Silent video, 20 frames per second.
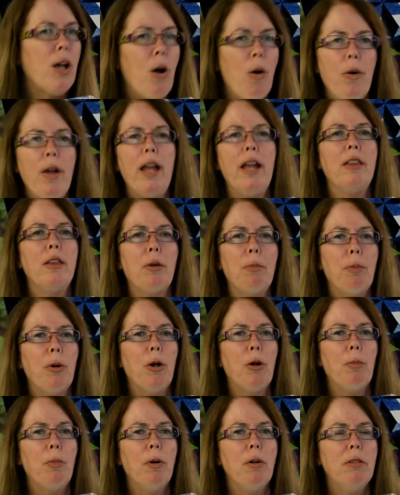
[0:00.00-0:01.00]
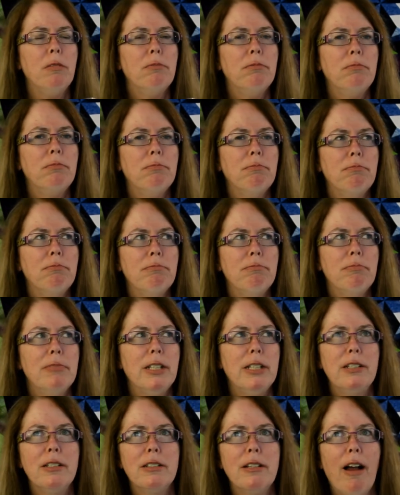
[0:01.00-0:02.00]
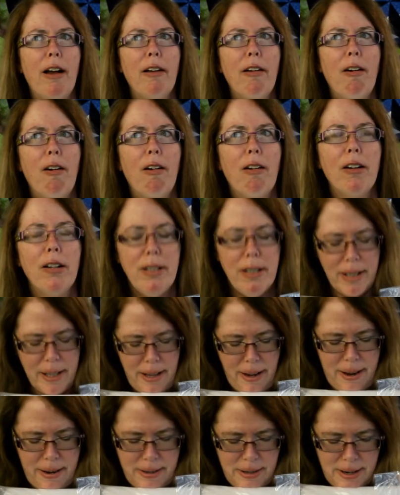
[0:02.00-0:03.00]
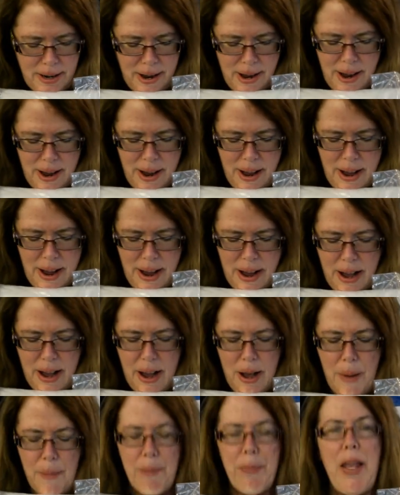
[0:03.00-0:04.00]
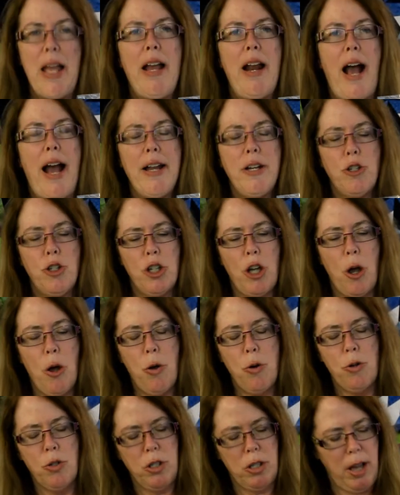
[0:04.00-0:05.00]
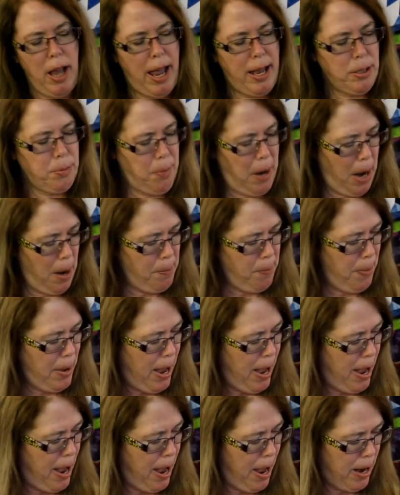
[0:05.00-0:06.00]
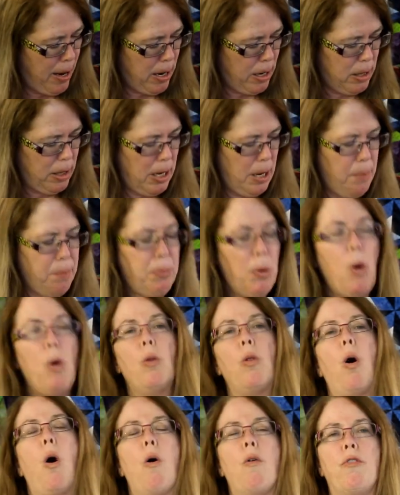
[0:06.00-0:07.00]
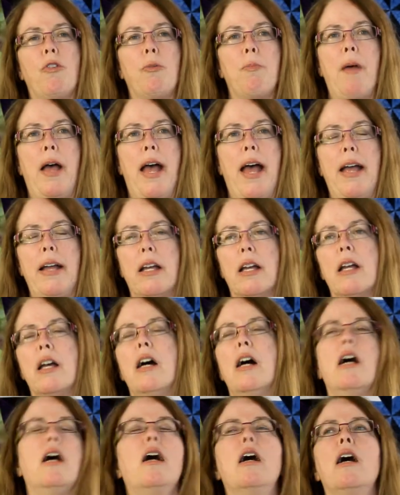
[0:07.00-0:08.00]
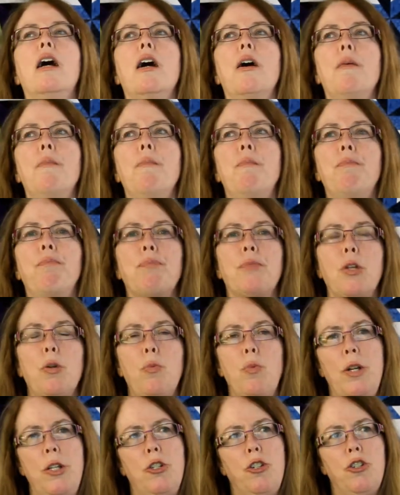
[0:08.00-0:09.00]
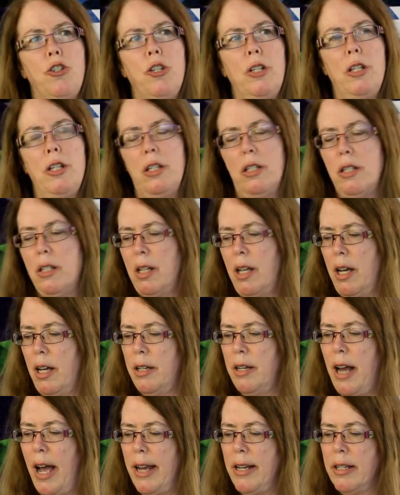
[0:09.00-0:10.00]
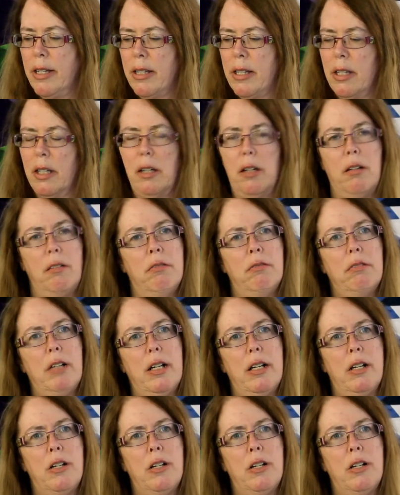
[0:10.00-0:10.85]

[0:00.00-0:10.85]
Okay, they're purple. It's not hard to guess. And I chose as my bag the Bull Over bag, which is a nice little